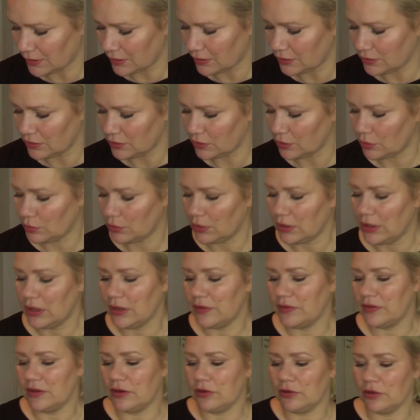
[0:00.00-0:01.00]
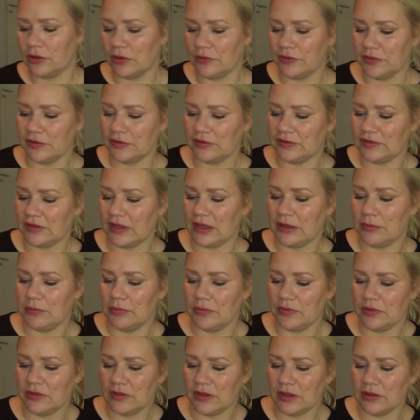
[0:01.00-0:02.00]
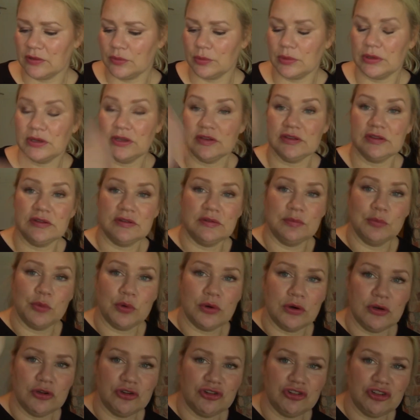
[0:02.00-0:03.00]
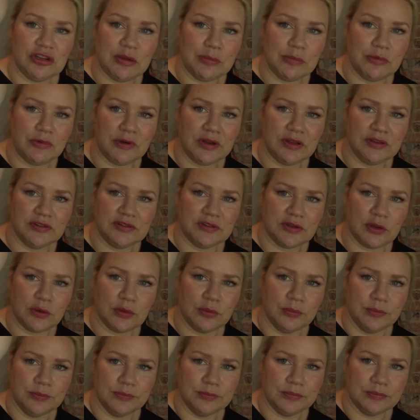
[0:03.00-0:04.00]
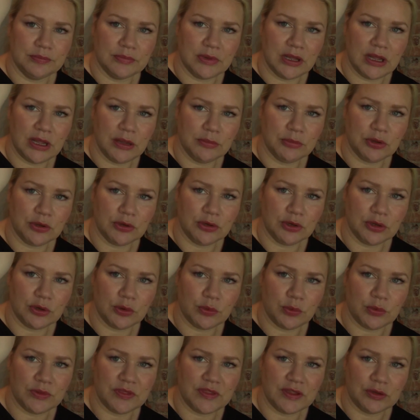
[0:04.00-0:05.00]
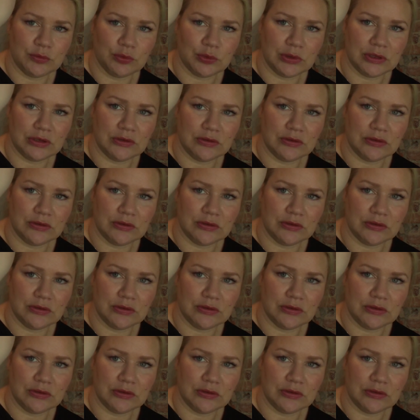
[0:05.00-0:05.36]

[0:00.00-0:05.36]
No, they're not the same. The other one is more shimmery, so I'm going to go with that one.